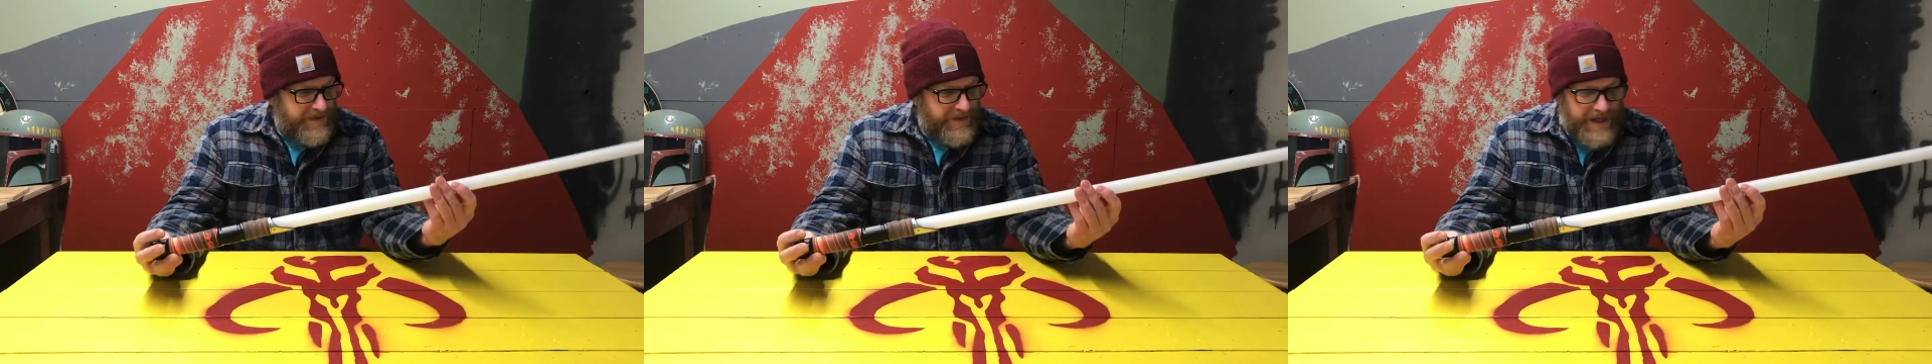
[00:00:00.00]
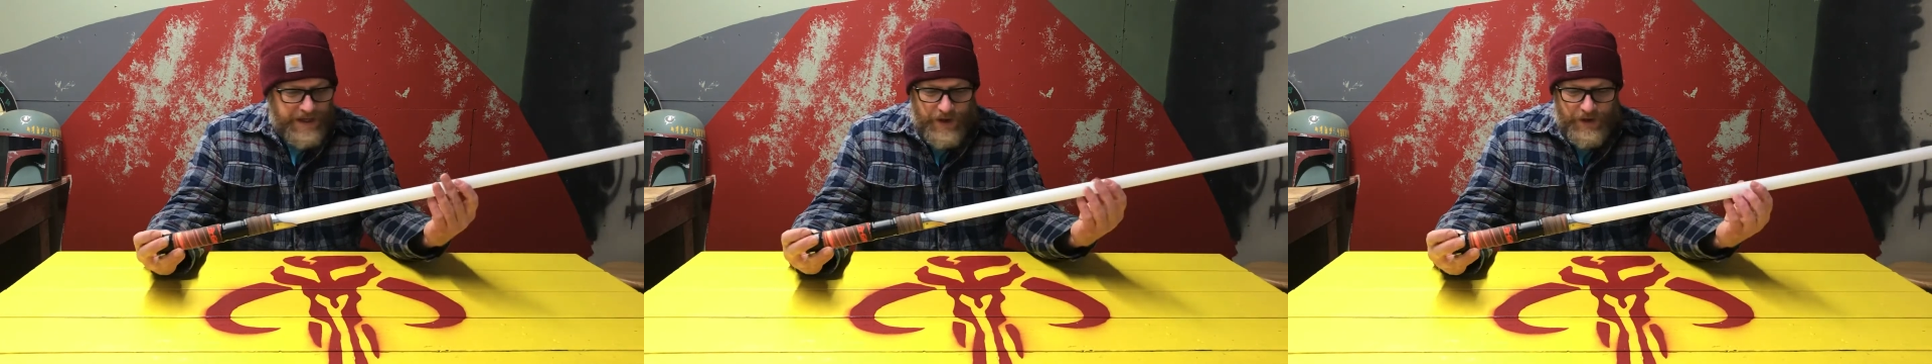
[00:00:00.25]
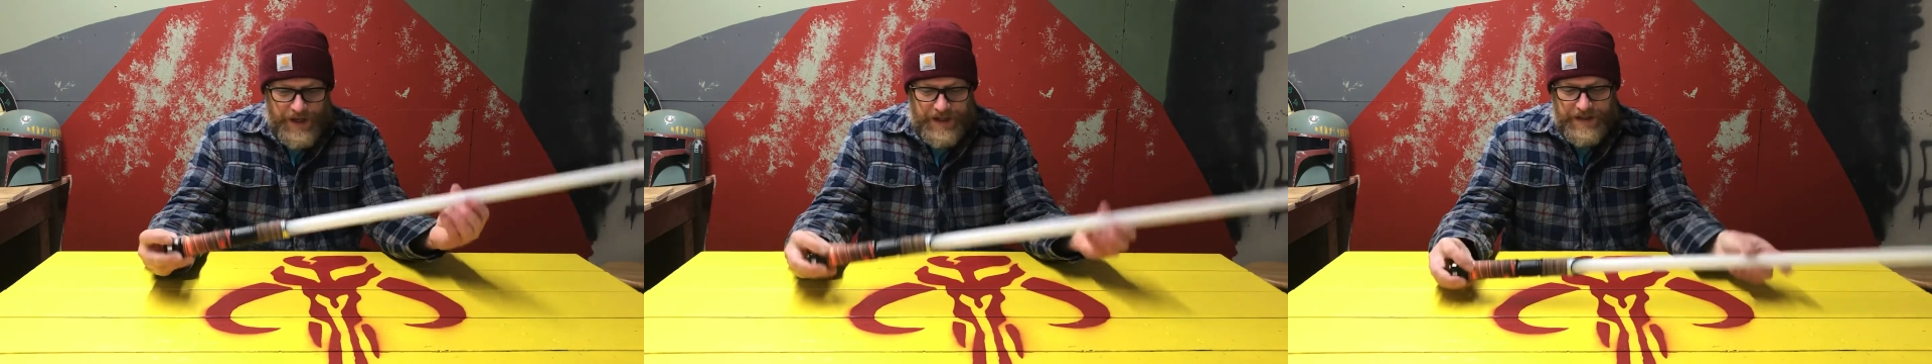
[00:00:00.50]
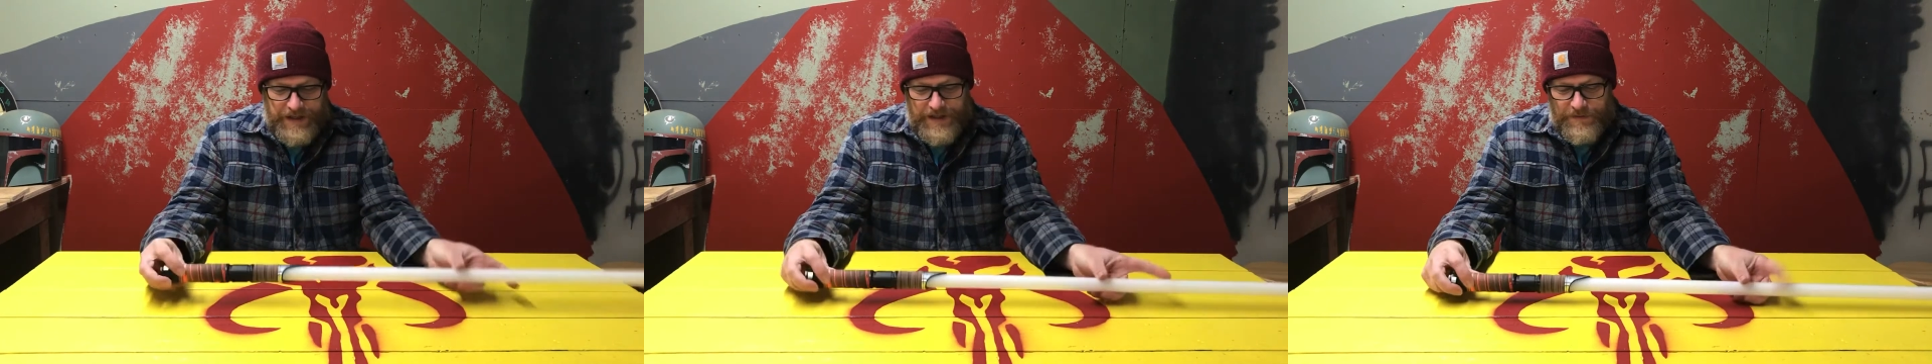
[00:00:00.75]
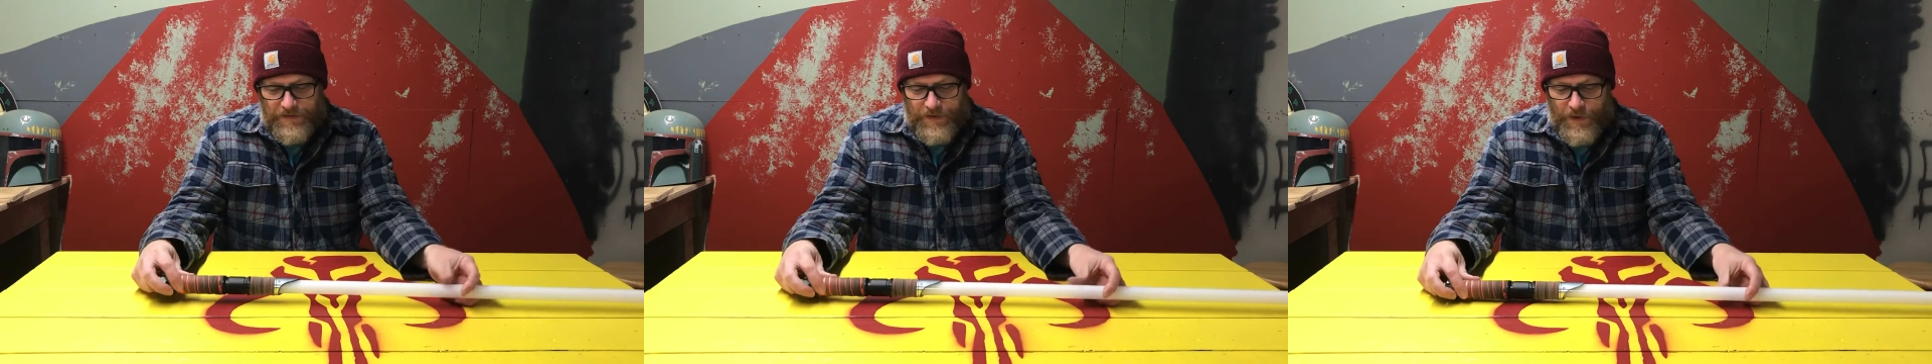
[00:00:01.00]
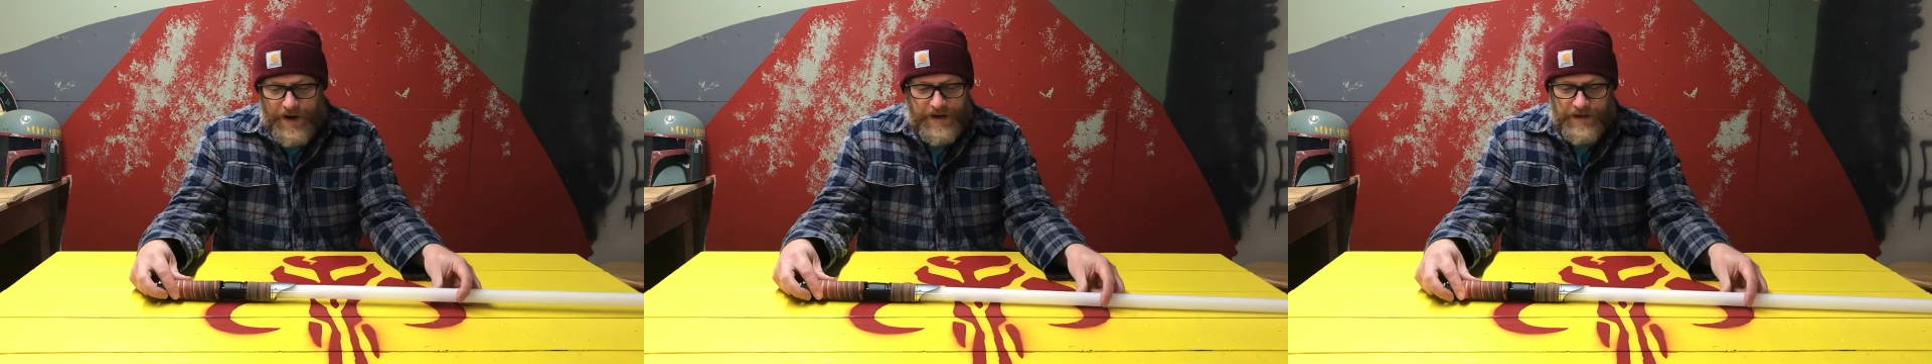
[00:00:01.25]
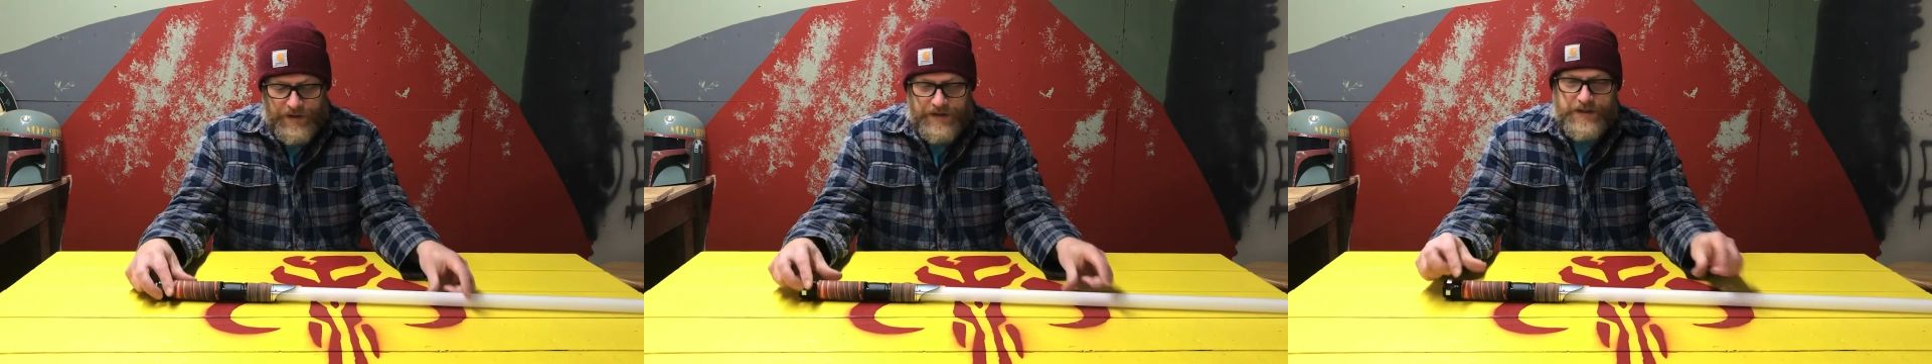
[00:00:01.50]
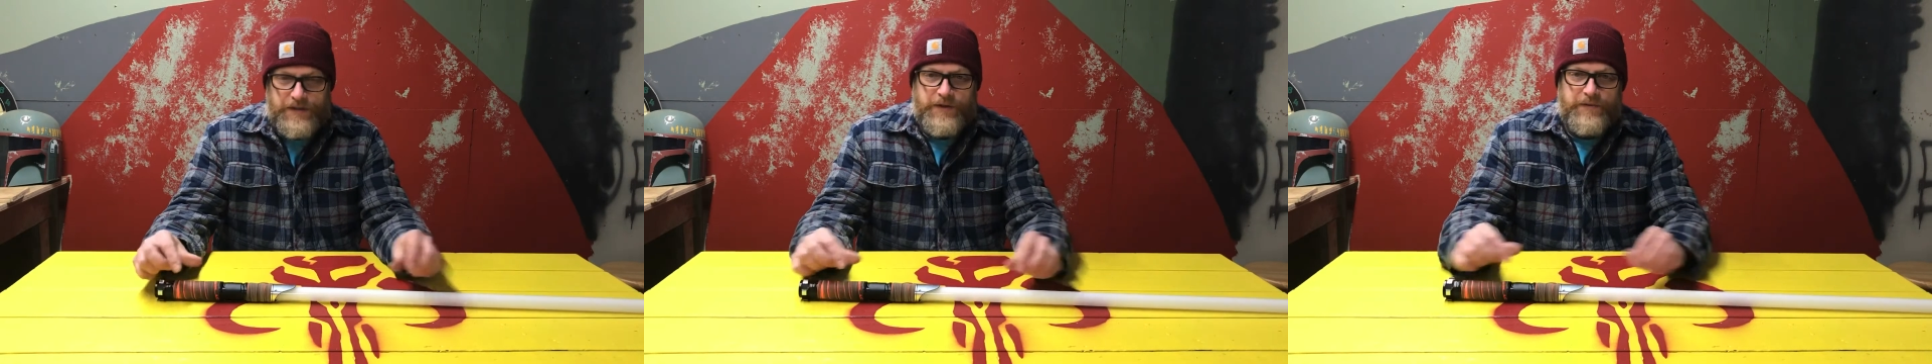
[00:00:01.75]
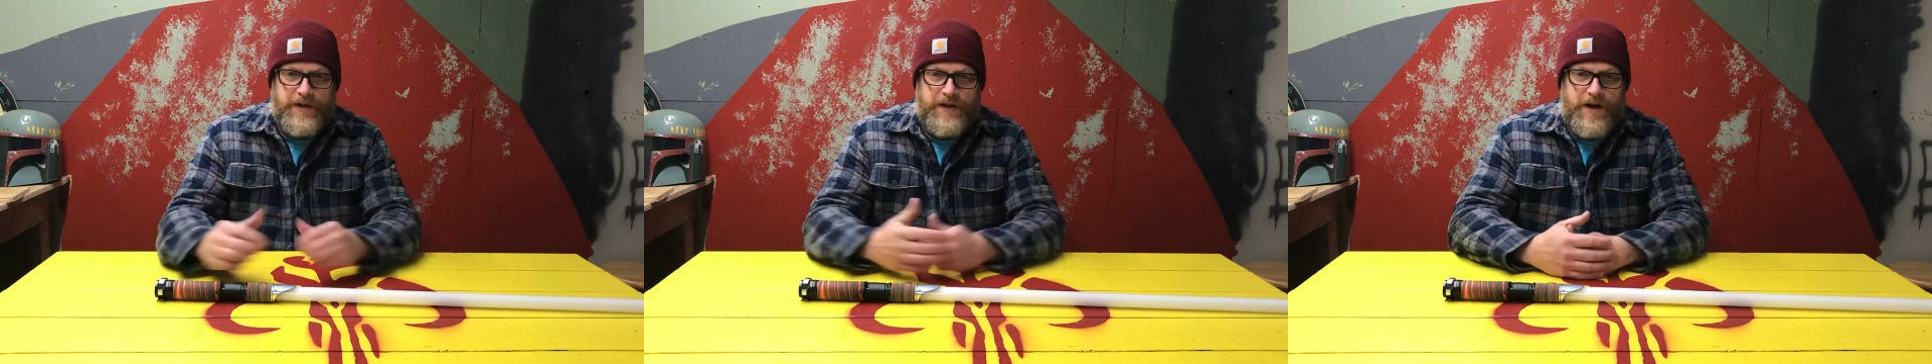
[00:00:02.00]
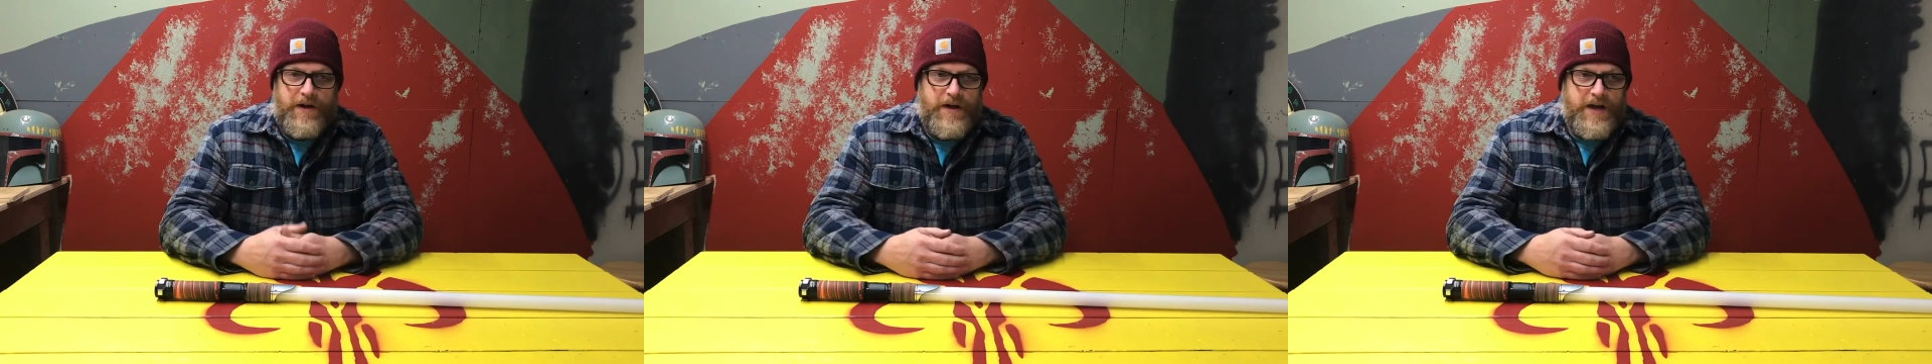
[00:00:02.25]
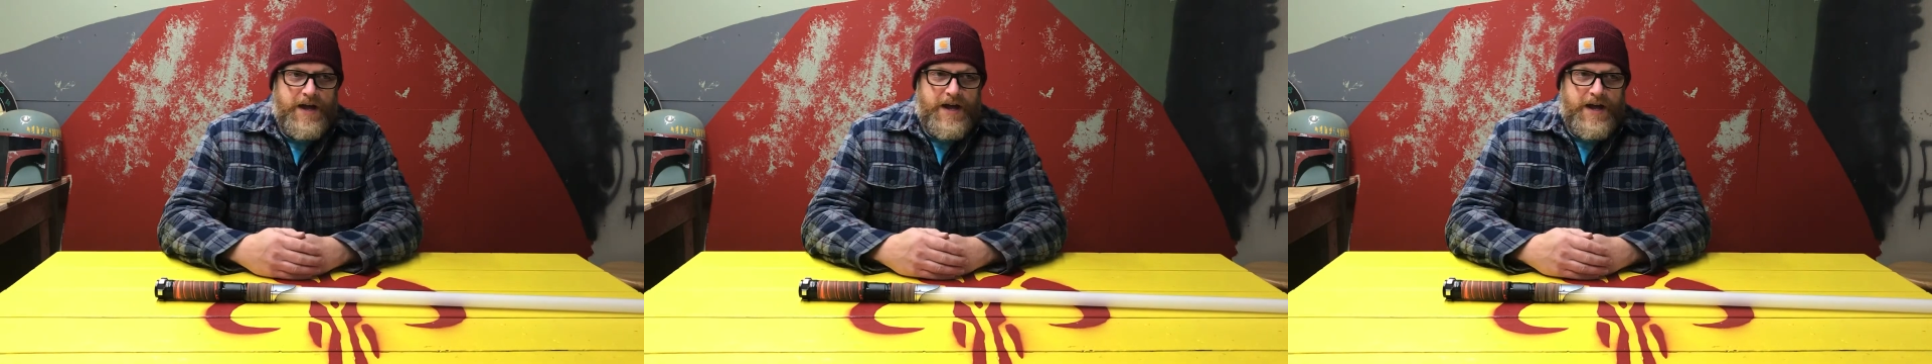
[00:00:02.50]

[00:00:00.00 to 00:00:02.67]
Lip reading: handheld LEDs before. I hadn't looked into it really at all.